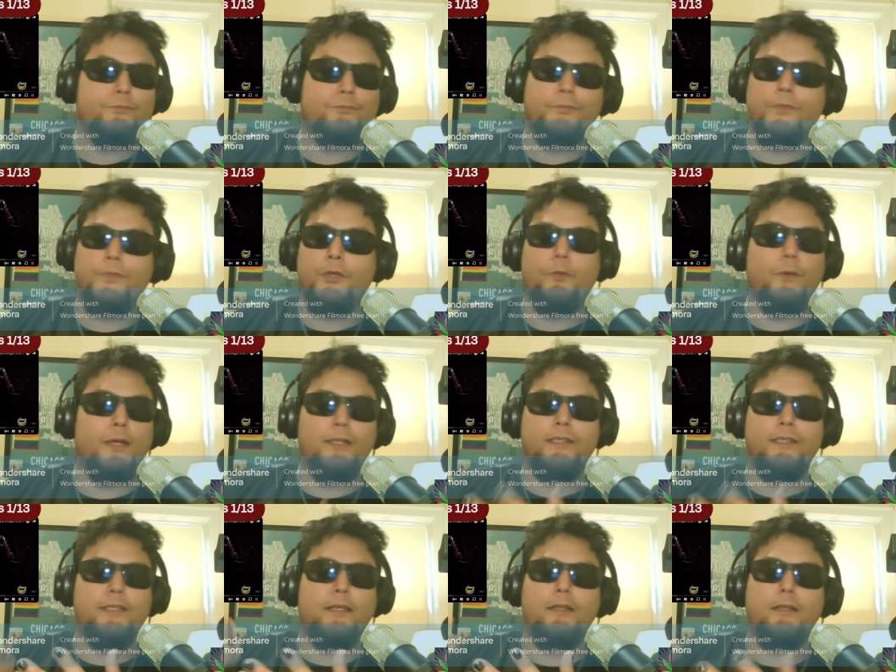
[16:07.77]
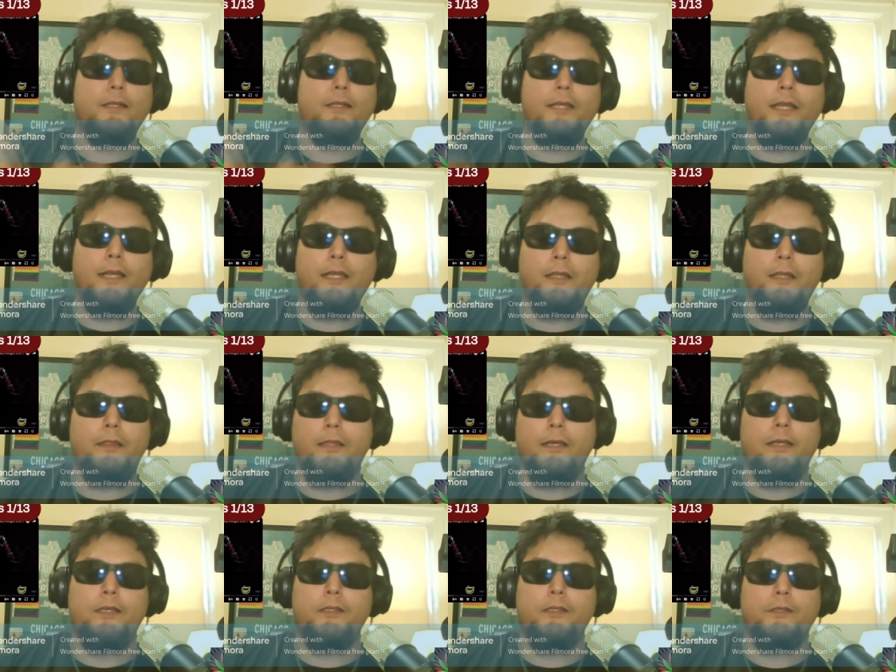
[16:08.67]
you ain't selling
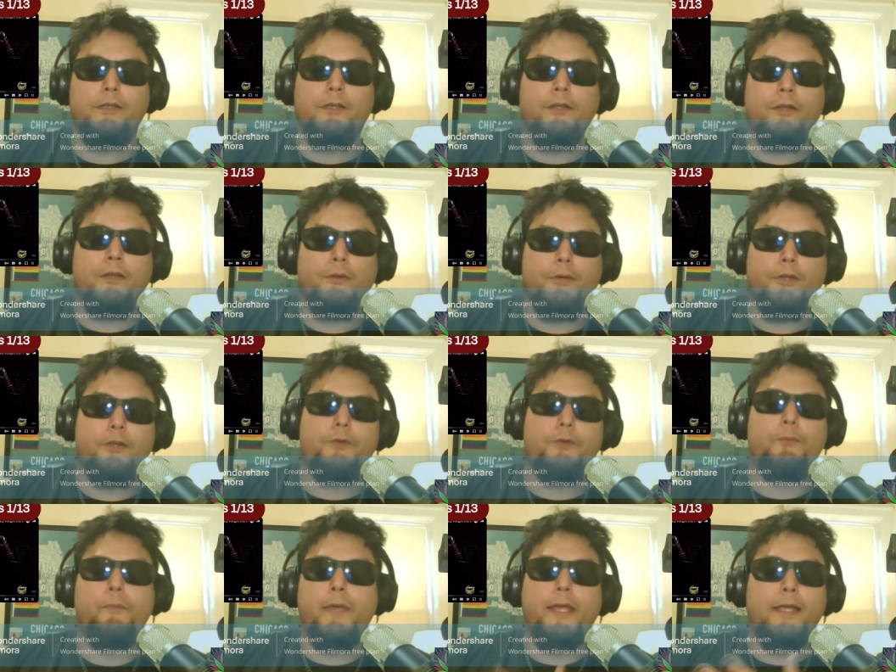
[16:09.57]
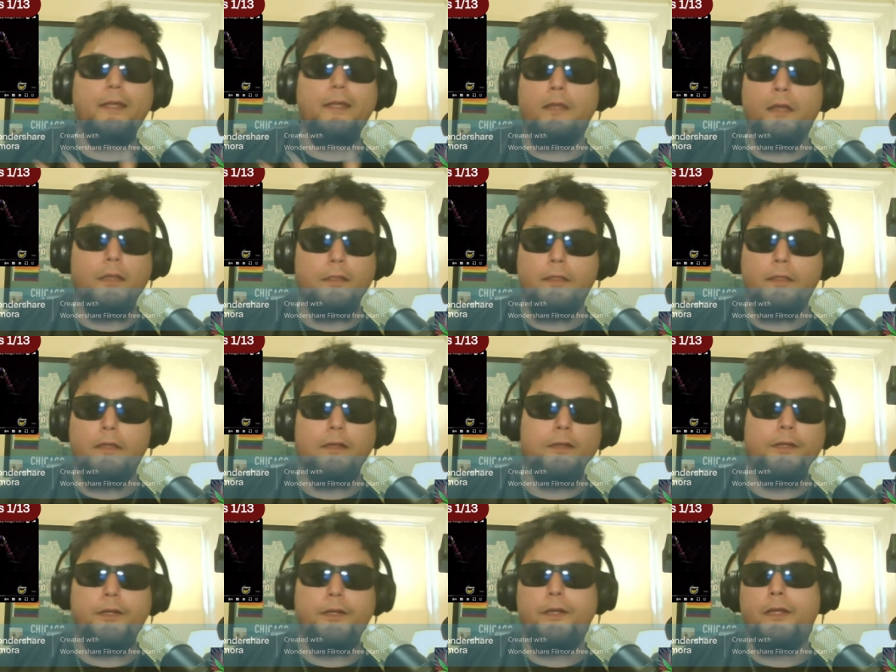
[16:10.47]
anything. You know, you don't make nothing.
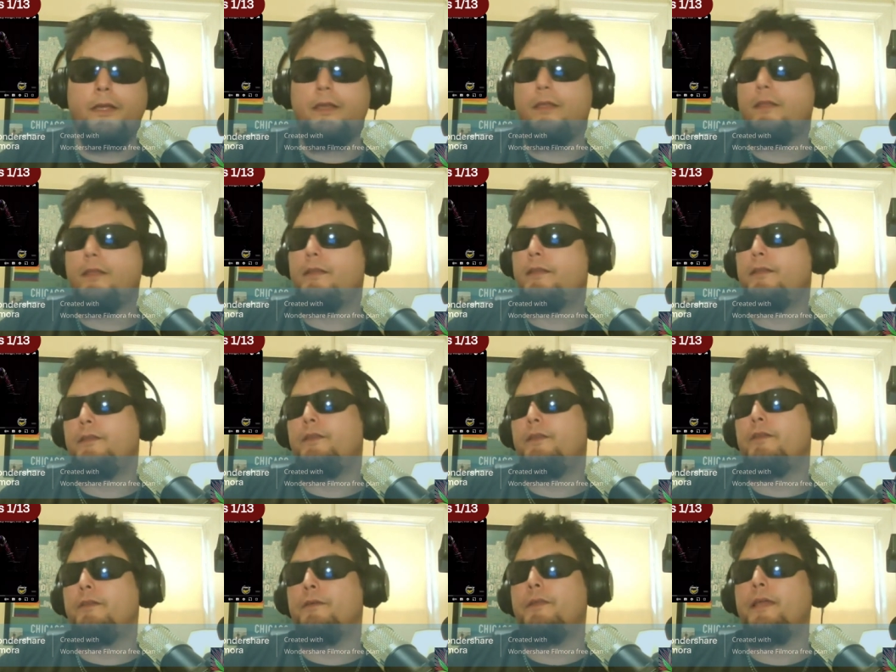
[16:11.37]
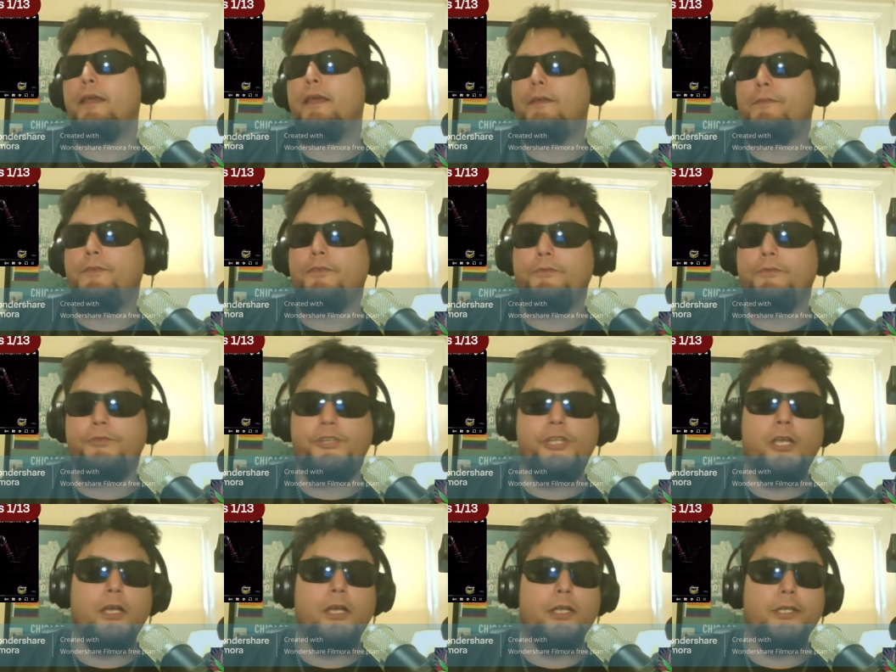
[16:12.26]
You're not. You don't have no
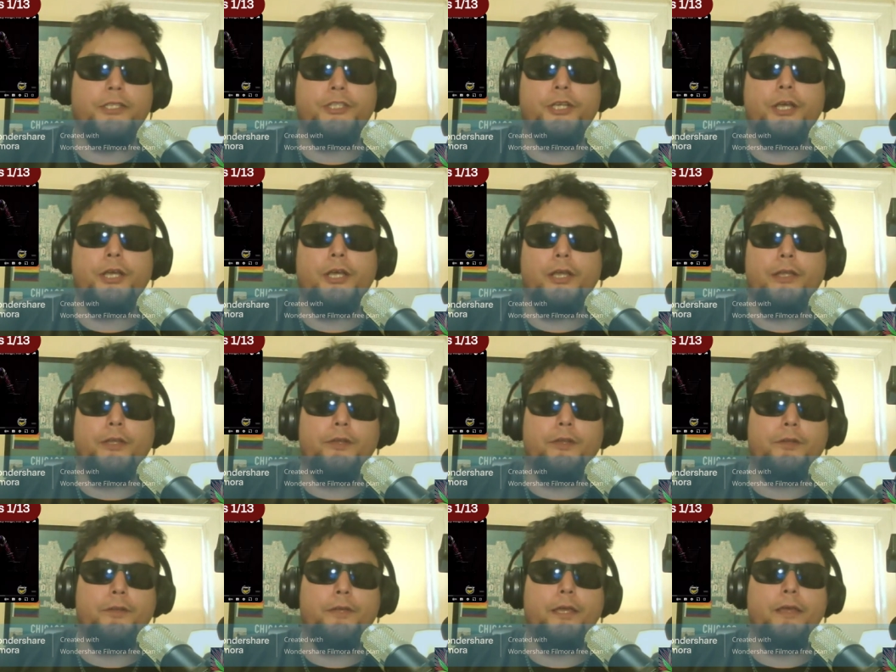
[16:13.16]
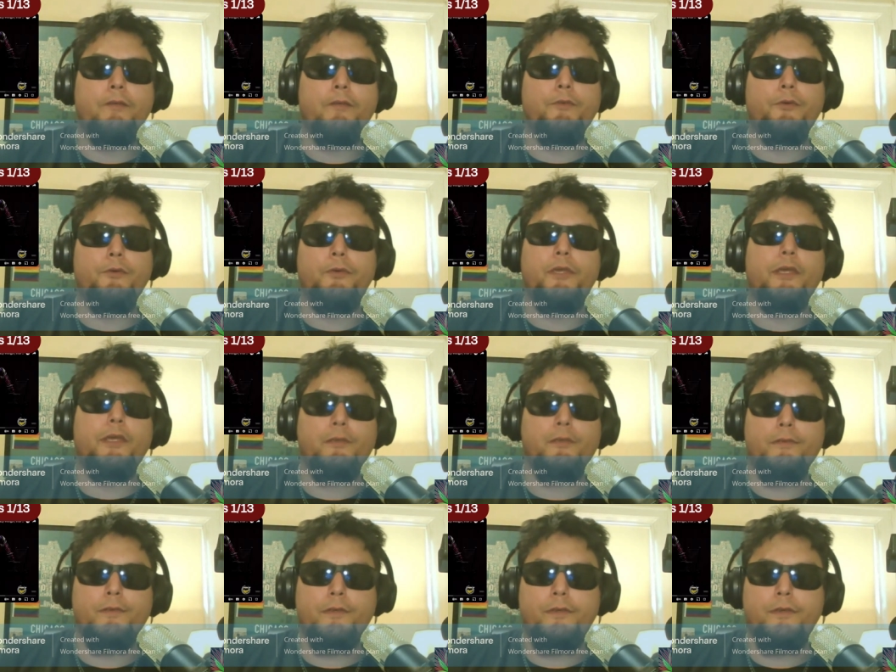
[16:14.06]
Sean John. You don't have no
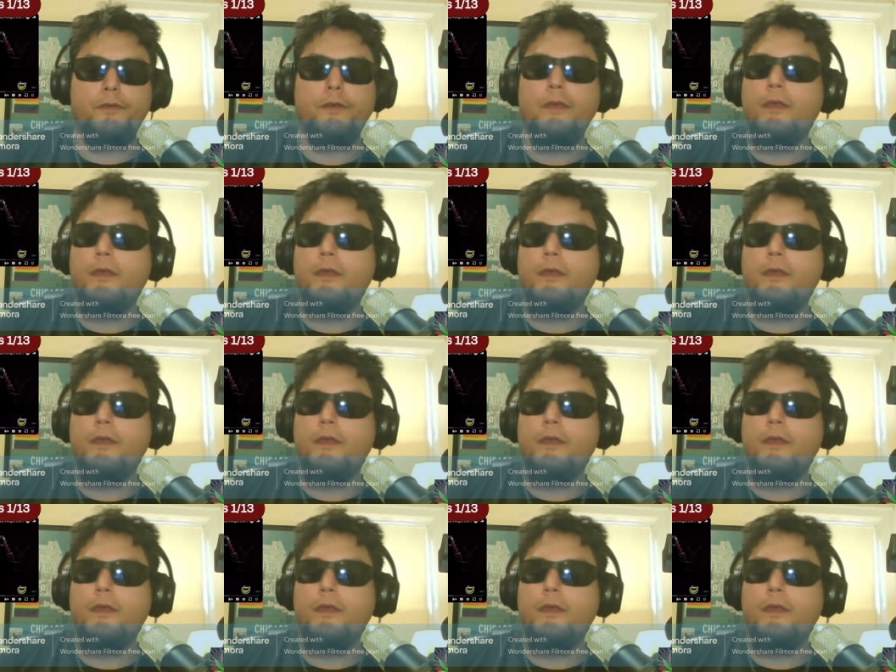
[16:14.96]
Yeezy.